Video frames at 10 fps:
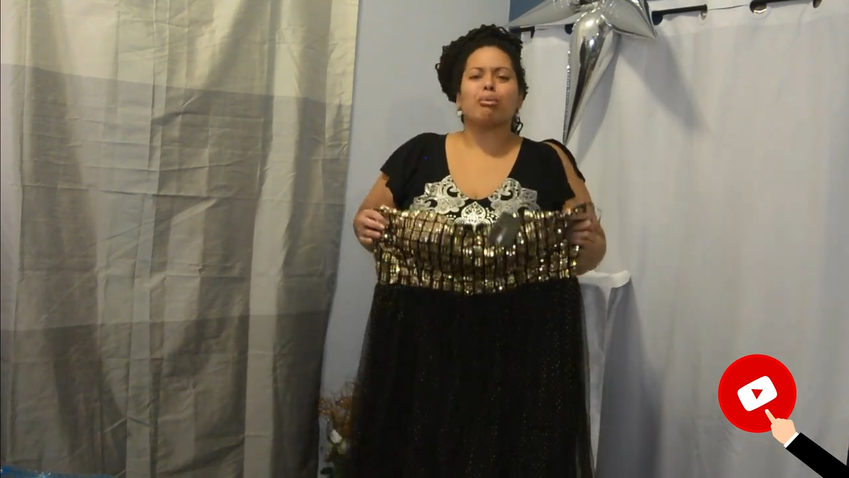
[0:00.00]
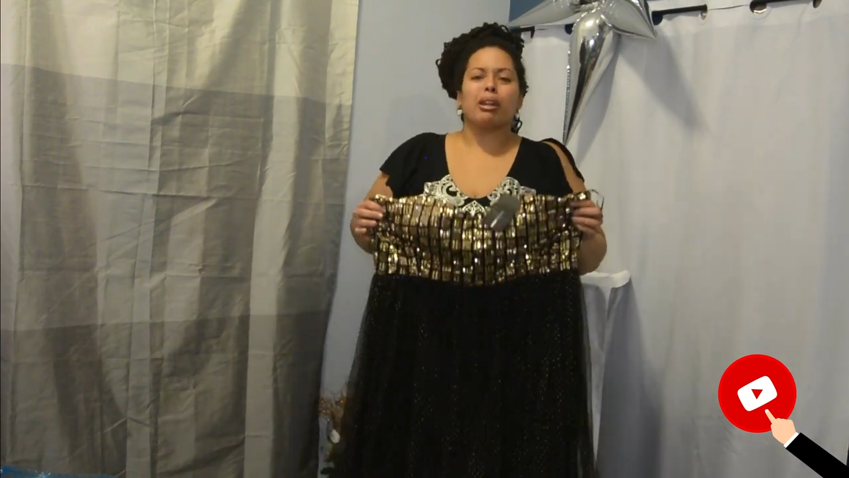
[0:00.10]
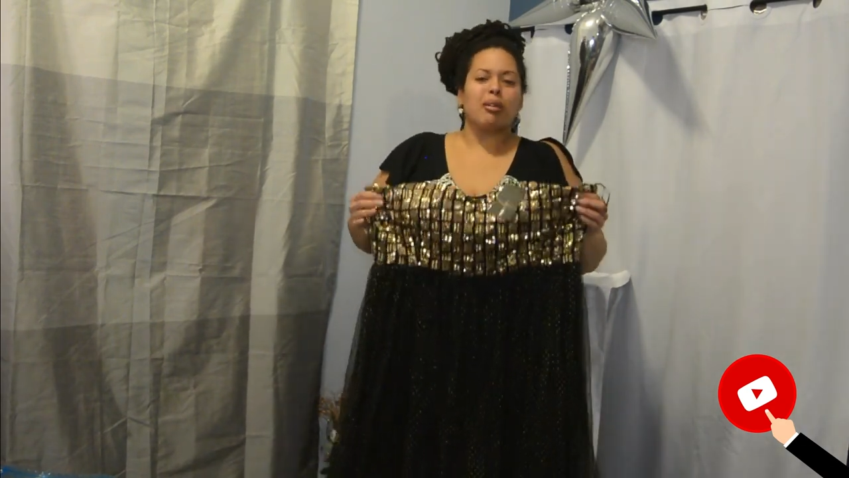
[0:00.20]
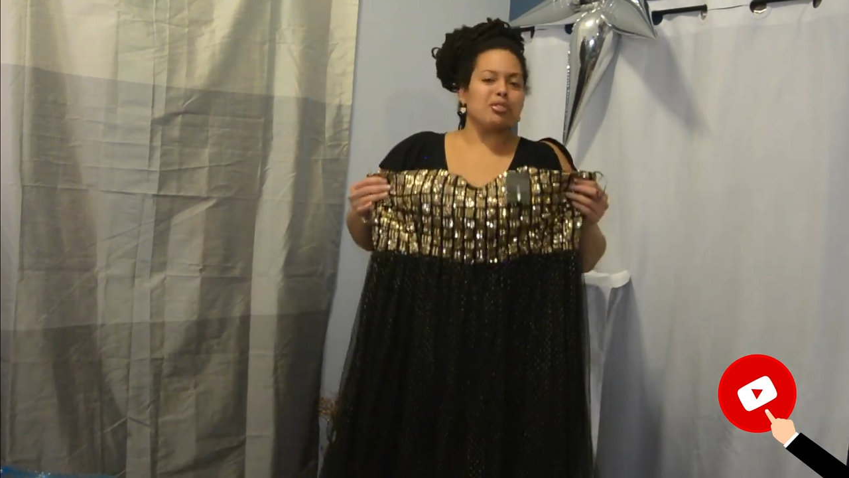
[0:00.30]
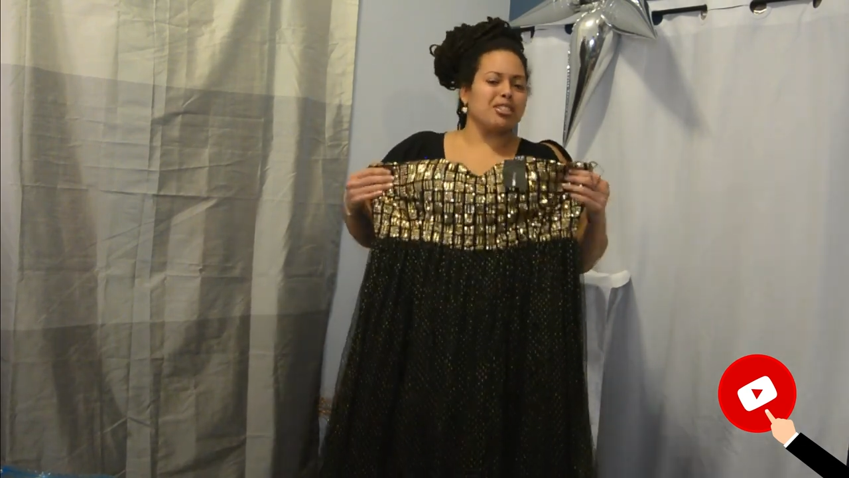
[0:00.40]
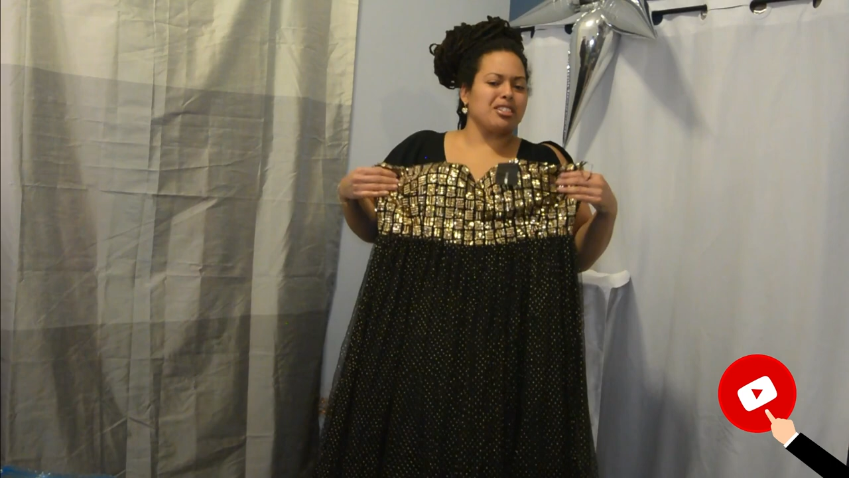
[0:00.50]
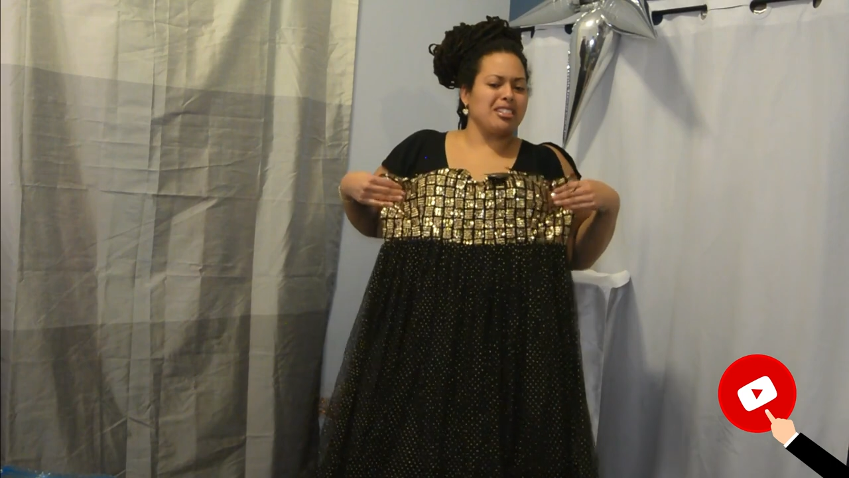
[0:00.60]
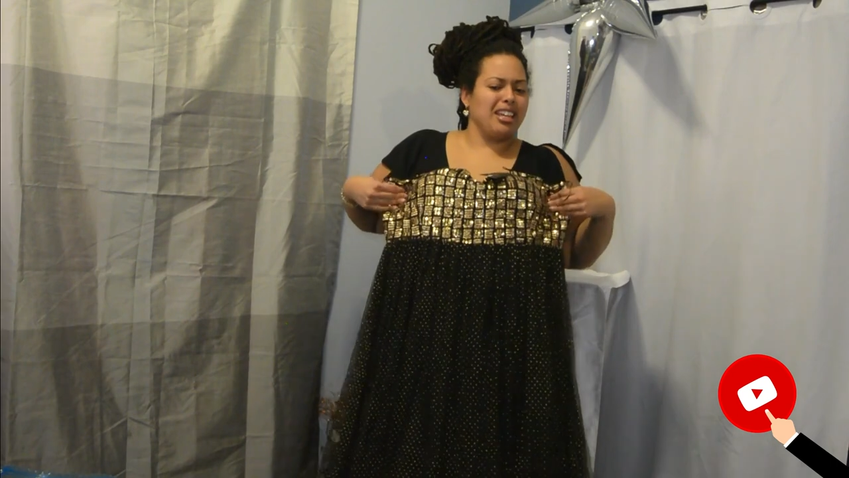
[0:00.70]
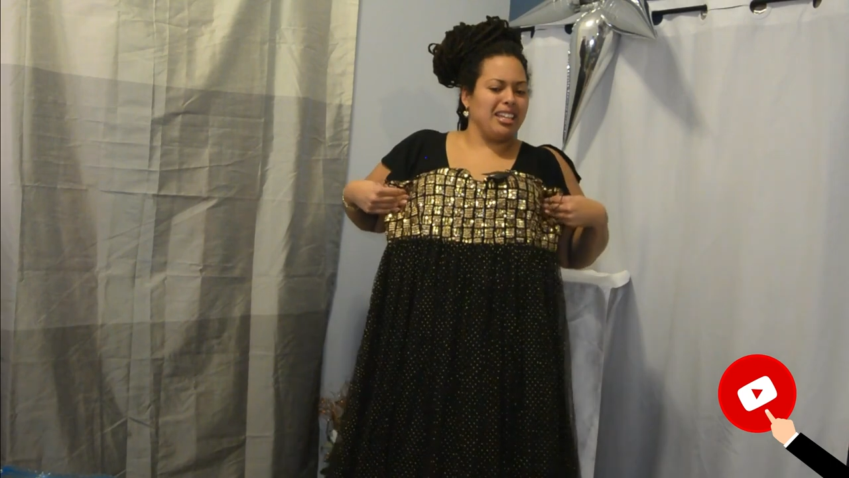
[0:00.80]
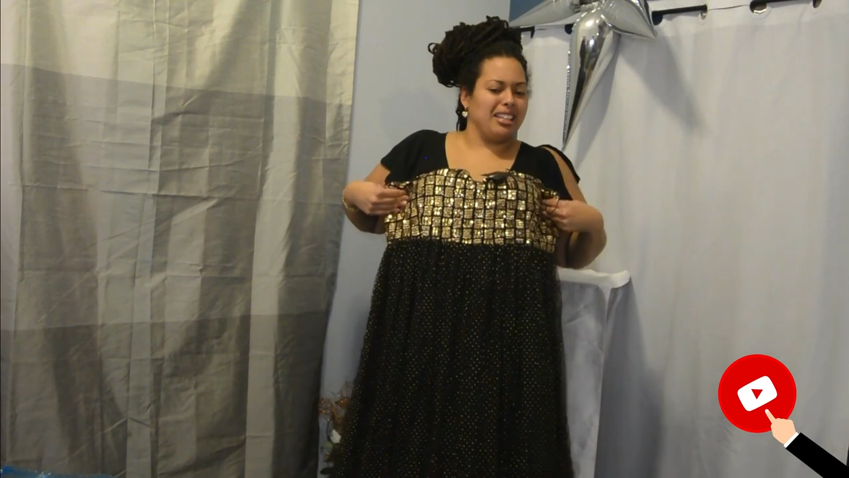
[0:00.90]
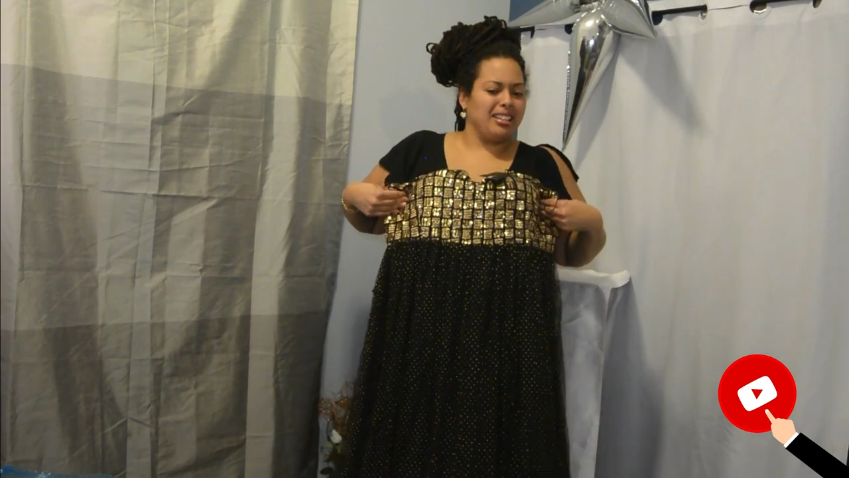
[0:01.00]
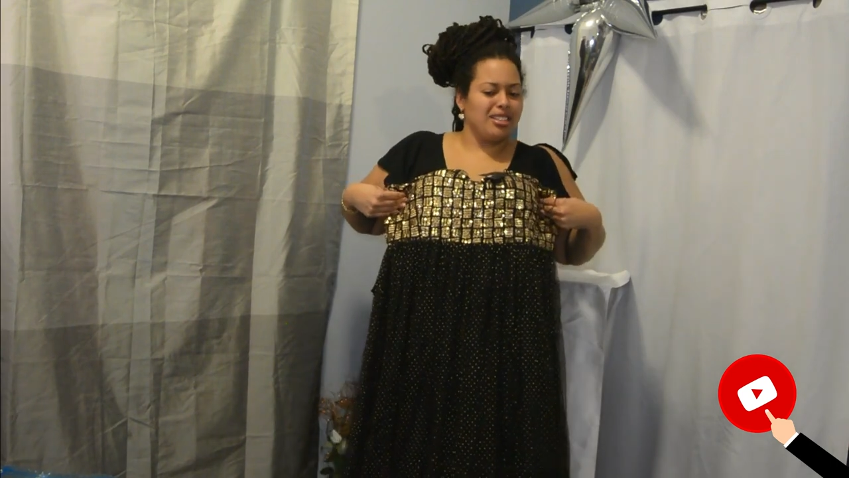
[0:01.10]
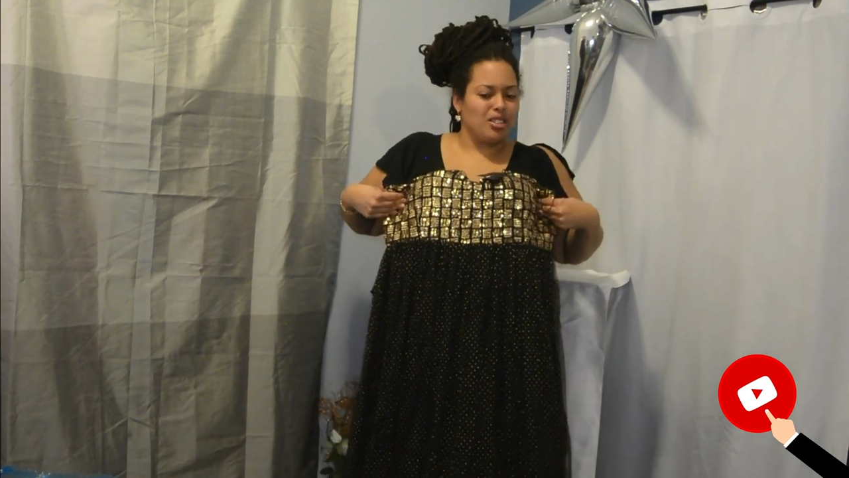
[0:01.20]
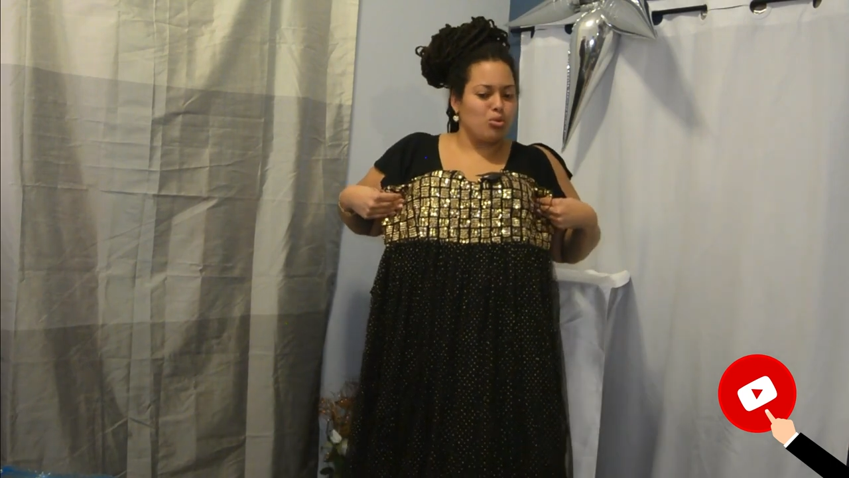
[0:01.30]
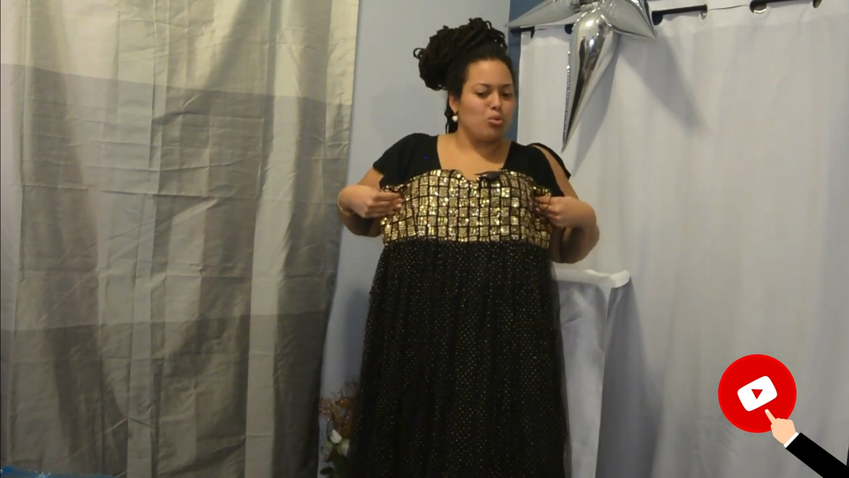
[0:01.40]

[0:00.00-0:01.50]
But I'm just saying, this is